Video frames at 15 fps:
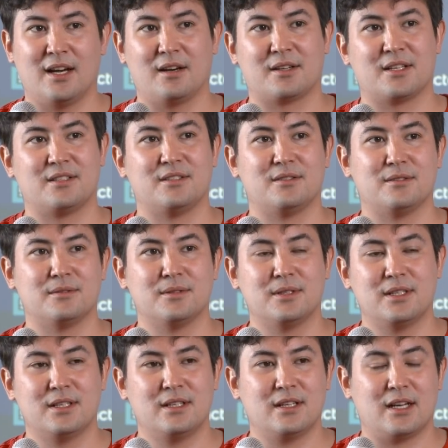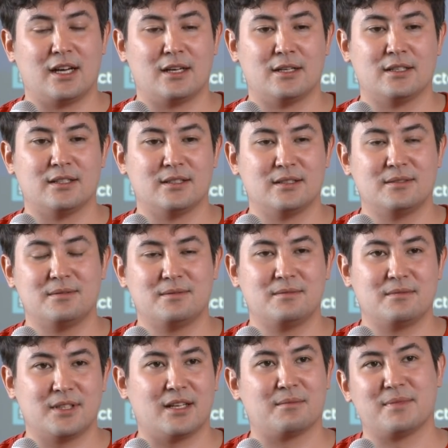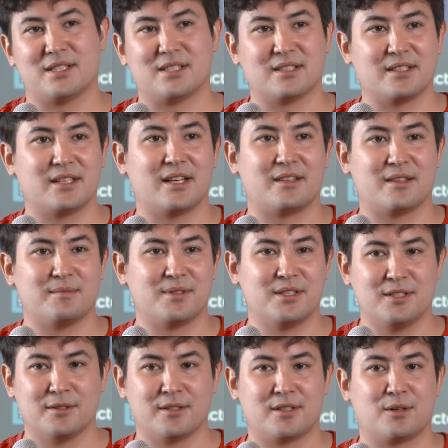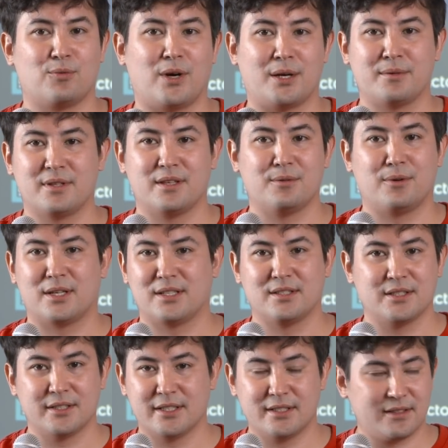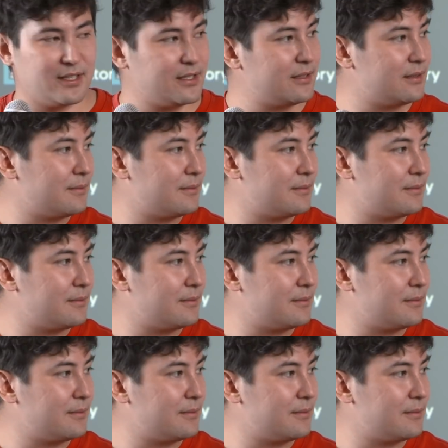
how can you, yeah, basically get them to do it, or why would they want to do it, right?